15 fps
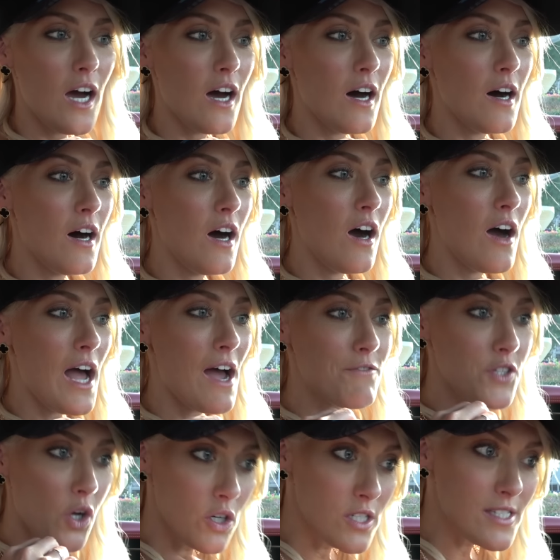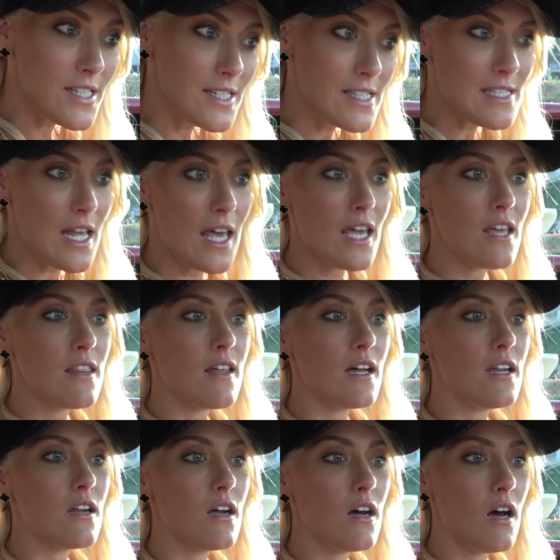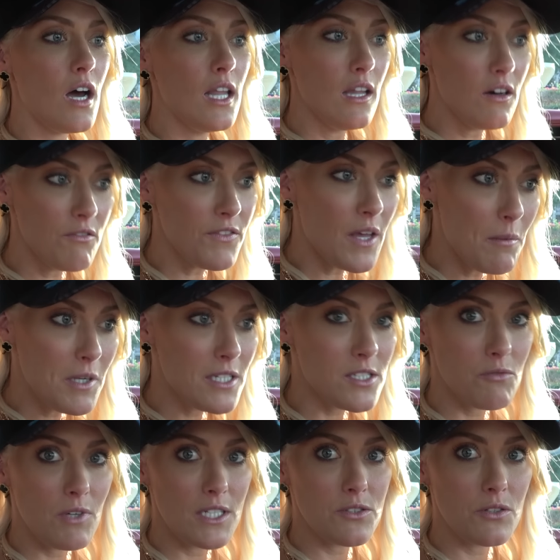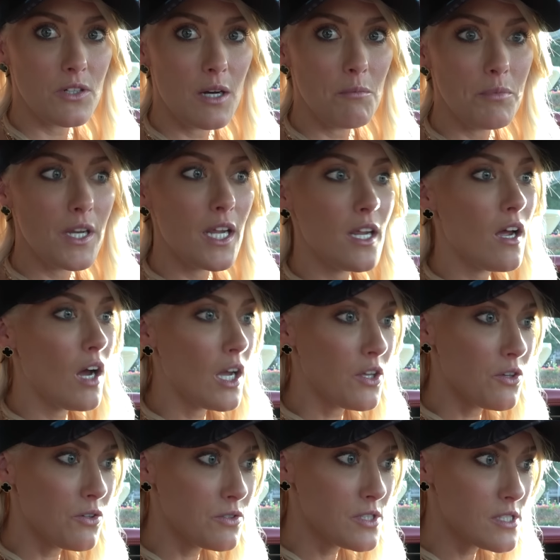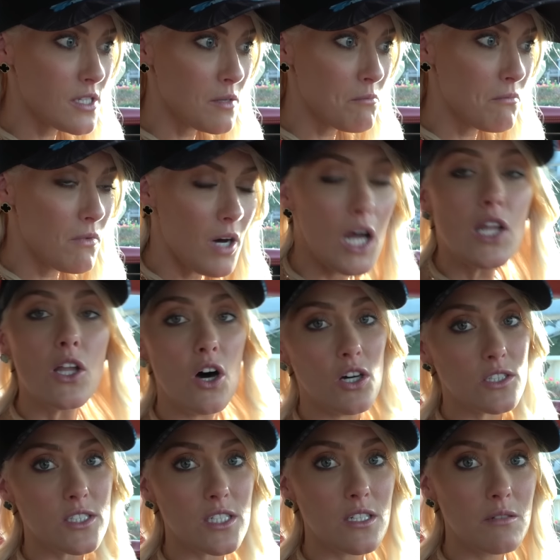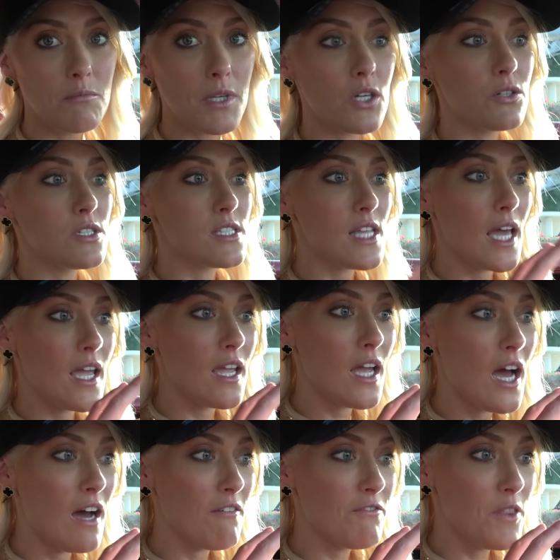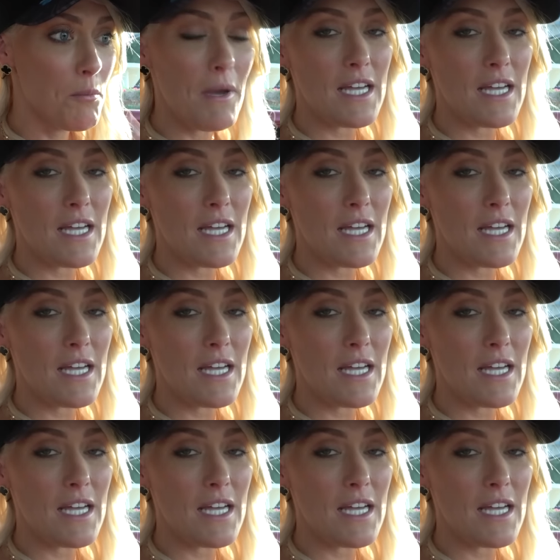Uh, I have to honestly say that I love them as a rental company. I use them a lot because they have the